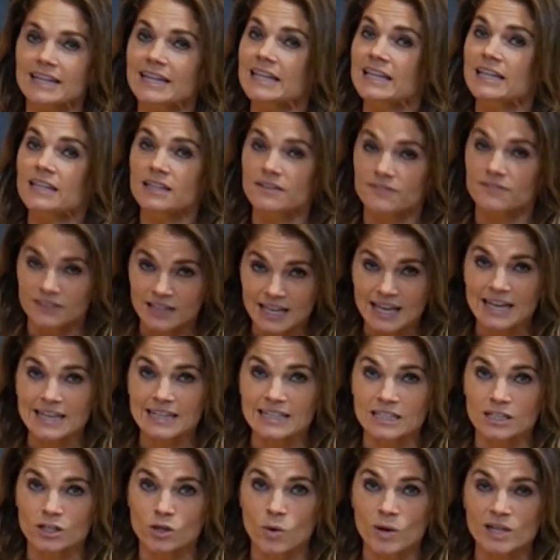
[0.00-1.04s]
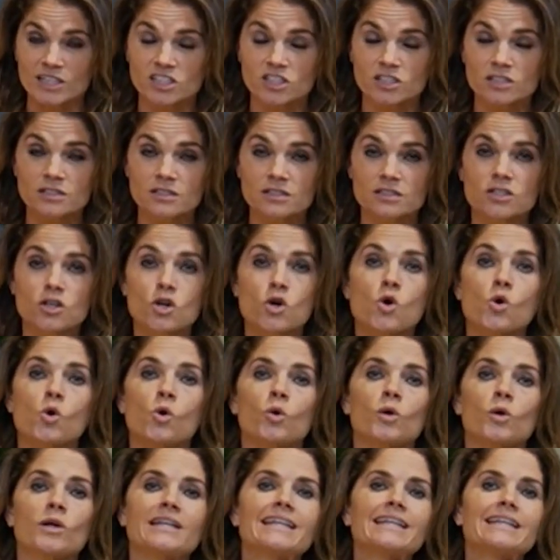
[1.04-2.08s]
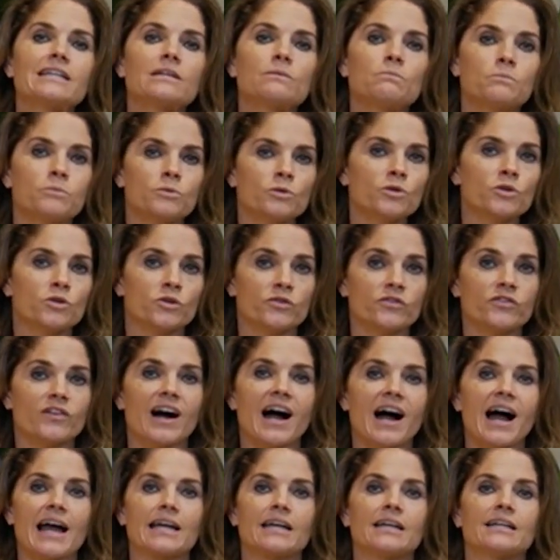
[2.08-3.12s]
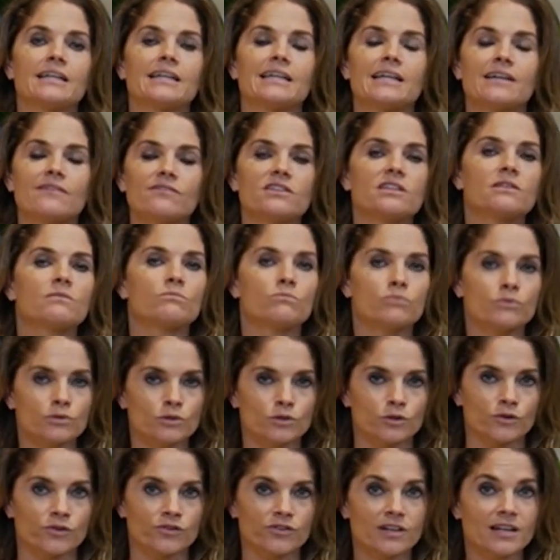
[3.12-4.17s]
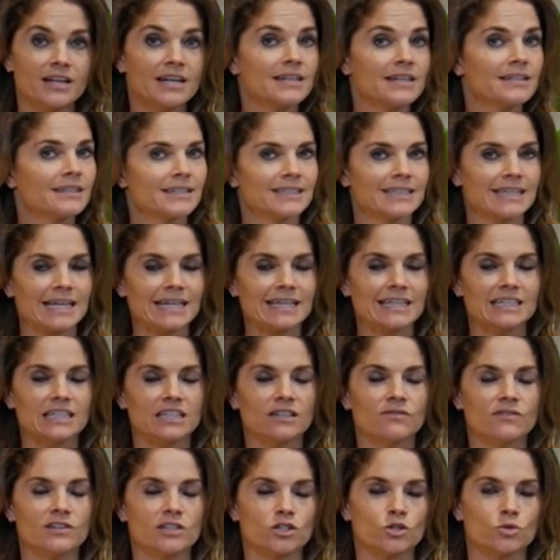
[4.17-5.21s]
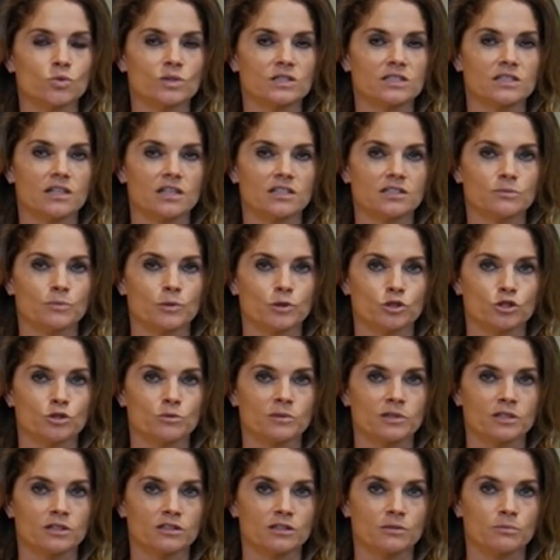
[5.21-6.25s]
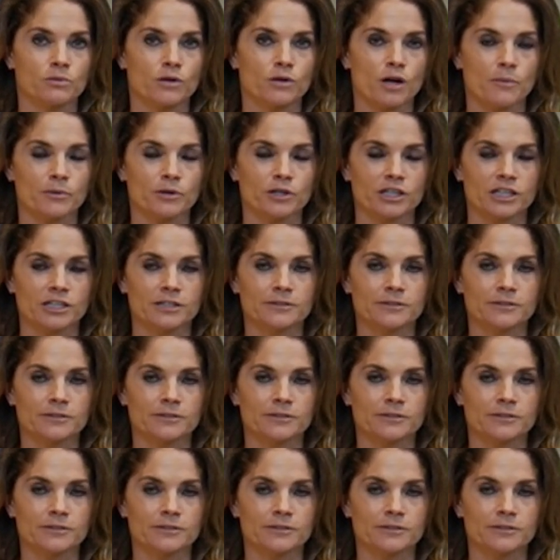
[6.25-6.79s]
if they had any questions or needed proof, I could give them proof that individual was not supposed to be on the property.